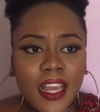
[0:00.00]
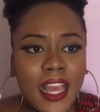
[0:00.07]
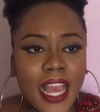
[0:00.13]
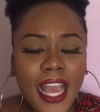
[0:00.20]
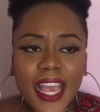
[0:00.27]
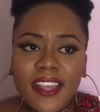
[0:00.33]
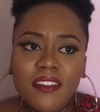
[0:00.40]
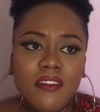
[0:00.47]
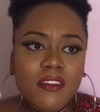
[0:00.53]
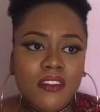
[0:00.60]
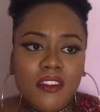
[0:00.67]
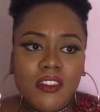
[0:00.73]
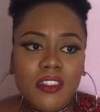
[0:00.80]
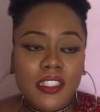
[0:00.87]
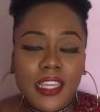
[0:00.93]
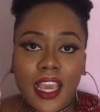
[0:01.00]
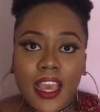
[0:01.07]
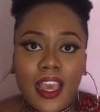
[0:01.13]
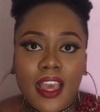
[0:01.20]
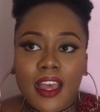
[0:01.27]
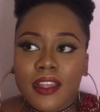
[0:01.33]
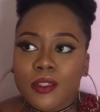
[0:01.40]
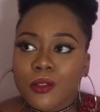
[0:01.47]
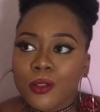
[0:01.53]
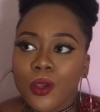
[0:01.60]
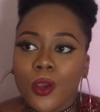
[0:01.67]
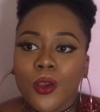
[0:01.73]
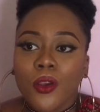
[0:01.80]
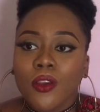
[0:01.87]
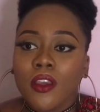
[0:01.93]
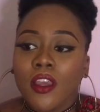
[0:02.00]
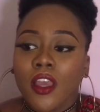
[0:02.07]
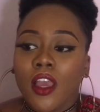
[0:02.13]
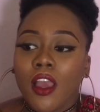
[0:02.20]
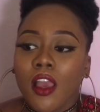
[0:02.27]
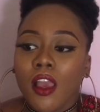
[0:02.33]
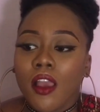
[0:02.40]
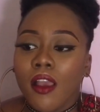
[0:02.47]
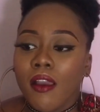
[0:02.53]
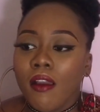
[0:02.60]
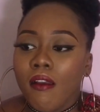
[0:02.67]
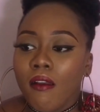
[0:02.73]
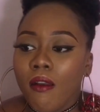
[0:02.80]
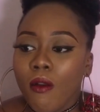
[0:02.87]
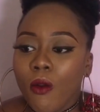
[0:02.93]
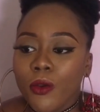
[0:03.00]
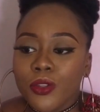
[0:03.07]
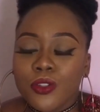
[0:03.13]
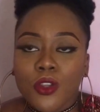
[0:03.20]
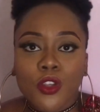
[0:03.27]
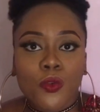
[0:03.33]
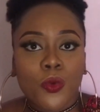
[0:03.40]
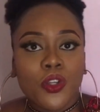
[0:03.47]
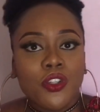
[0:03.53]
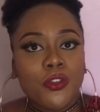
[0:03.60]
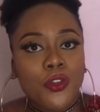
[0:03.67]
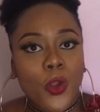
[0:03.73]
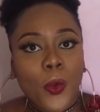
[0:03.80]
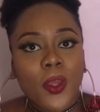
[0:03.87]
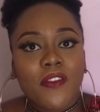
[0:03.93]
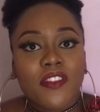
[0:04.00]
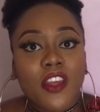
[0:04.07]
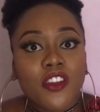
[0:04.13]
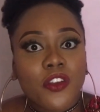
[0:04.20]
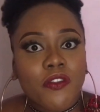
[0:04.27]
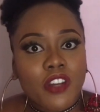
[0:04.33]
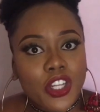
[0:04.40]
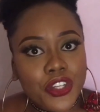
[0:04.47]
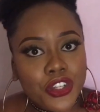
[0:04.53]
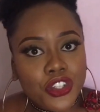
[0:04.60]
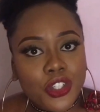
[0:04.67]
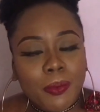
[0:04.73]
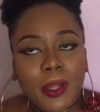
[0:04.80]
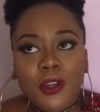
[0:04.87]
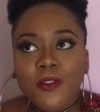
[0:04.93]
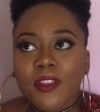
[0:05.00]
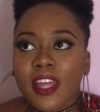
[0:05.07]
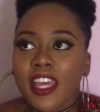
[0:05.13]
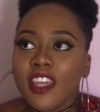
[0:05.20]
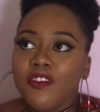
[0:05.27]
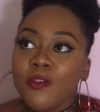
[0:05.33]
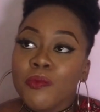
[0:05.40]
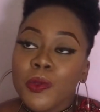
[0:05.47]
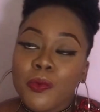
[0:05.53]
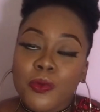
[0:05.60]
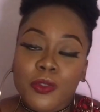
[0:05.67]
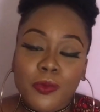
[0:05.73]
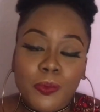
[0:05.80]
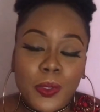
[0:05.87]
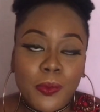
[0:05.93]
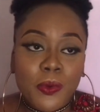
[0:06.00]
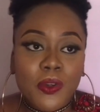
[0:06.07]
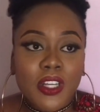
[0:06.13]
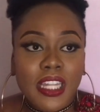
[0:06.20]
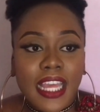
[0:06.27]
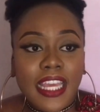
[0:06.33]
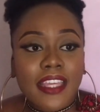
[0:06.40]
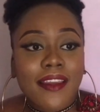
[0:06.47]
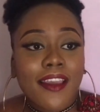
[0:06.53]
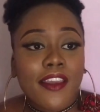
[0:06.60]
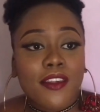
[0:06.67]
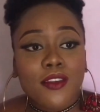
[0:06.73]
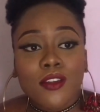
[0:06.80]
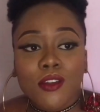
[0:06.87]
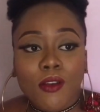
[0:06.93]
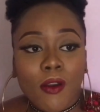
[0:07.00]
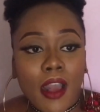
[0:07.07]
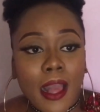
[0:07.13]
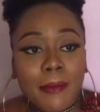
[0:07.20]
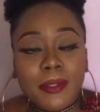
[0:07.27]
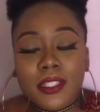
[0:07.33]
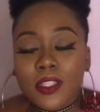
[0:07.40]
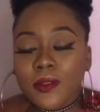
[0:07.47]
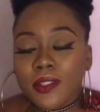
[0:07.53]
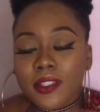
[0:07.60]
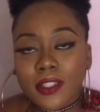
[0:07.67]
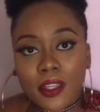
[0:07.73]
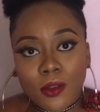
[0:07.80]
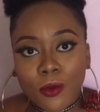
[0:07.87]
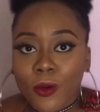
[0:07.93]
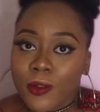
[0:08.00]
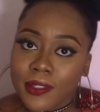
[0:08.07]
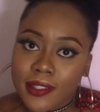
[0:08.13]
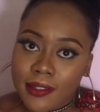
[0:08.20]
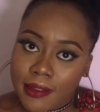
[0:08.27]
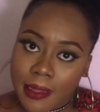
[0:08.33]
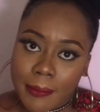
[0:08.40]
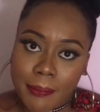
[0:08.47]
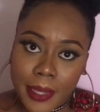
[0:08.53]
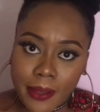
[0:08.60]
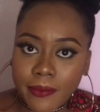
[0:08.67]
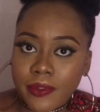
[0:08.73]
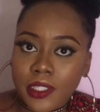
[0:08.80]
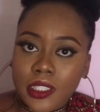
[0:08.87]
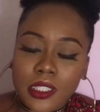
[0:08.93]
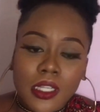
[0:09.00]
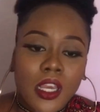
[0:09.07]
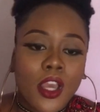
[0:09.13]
And yeah, so also you want to know if they're in a relationship. I know that even people are like, you know, I'm still single until I'm married,